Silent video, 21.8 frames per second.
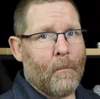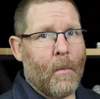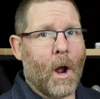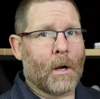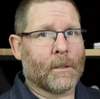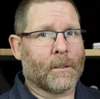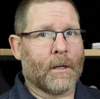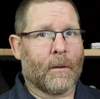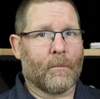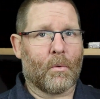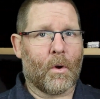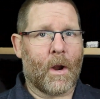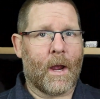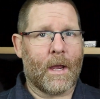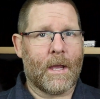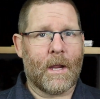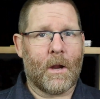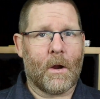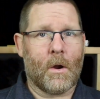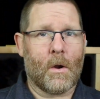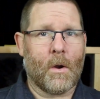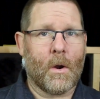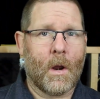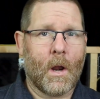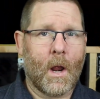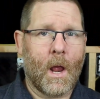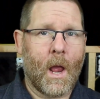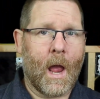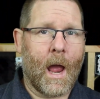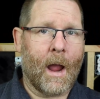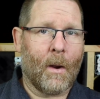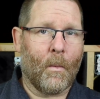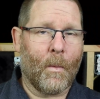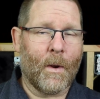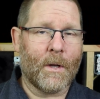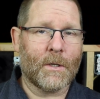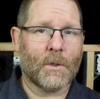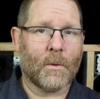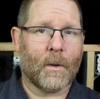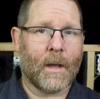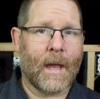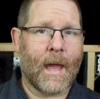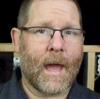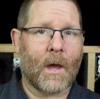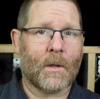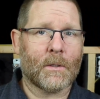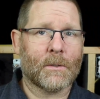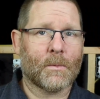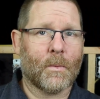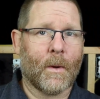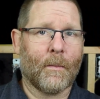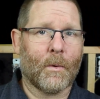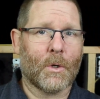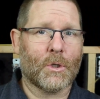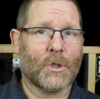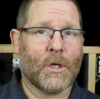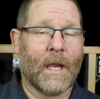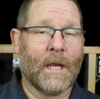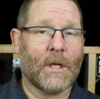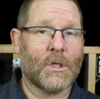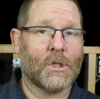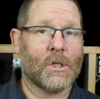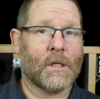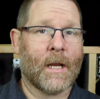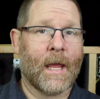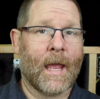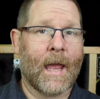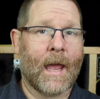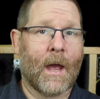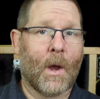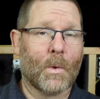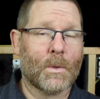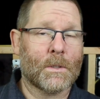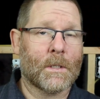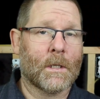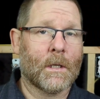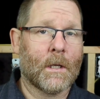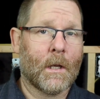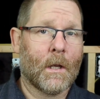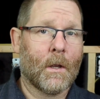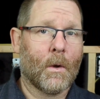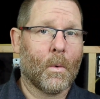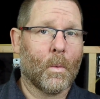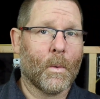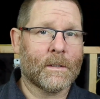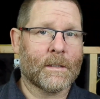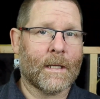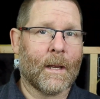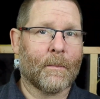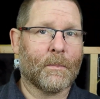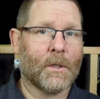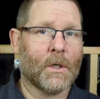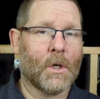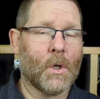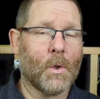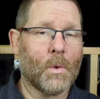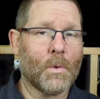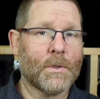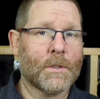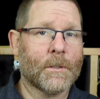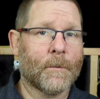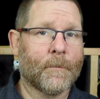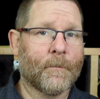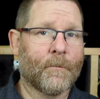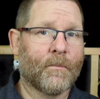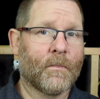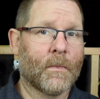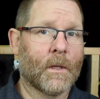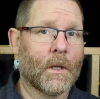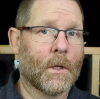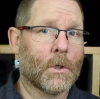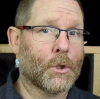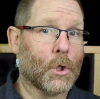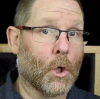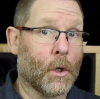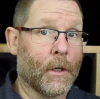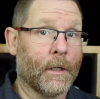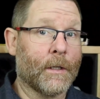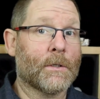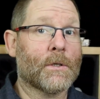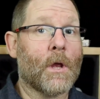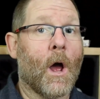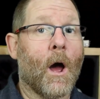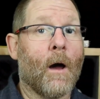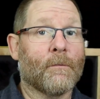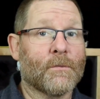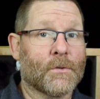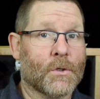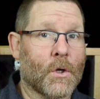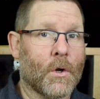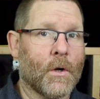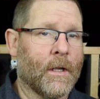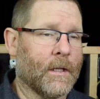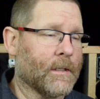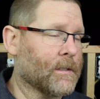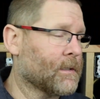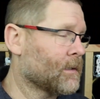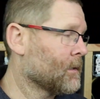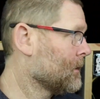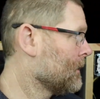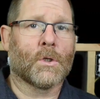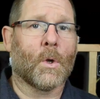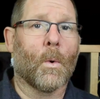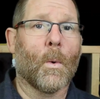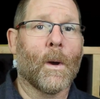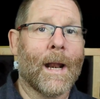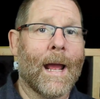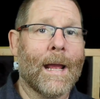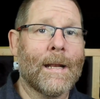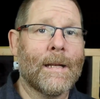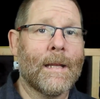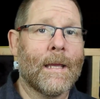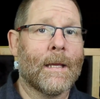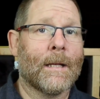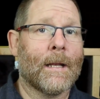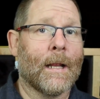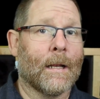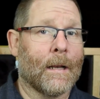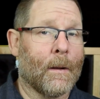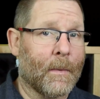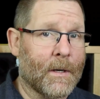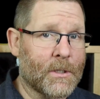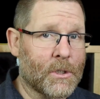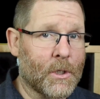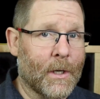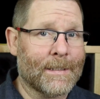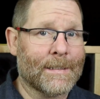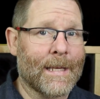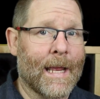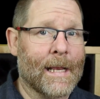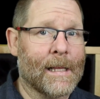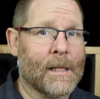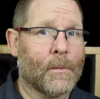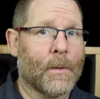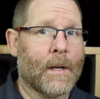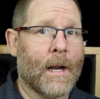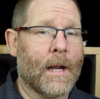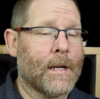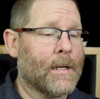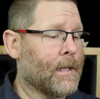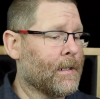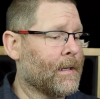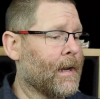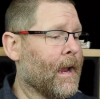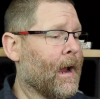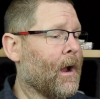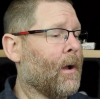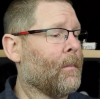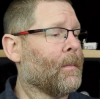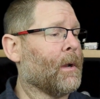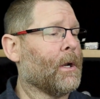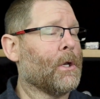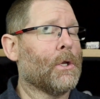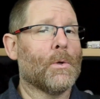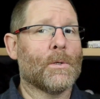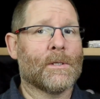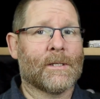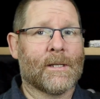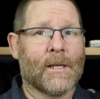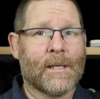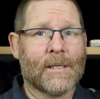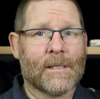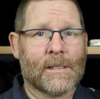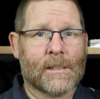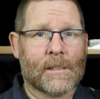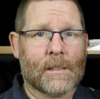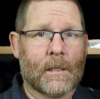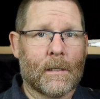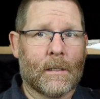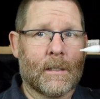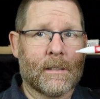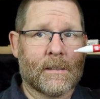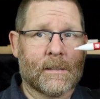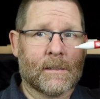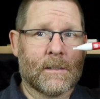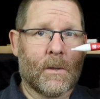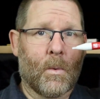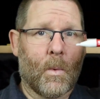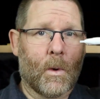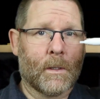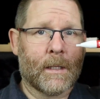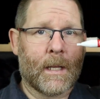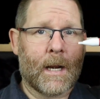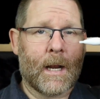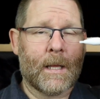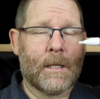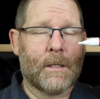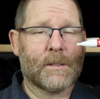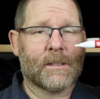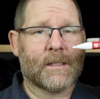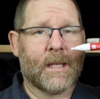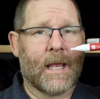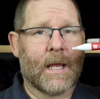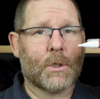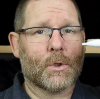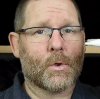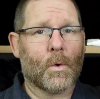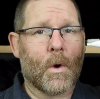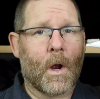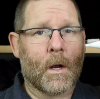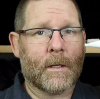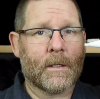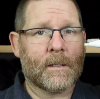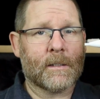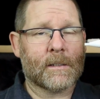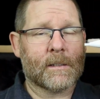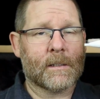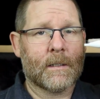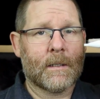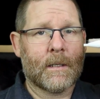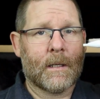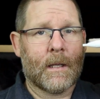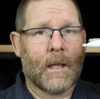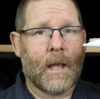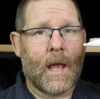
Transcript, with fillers: I mocked up right here. I went to a house, we were changing out receptacles, turning off circuits. So what I did, and I'm gonna show you exactly what I did. Now I'm gonna use this. This is the one that I use, Santronics.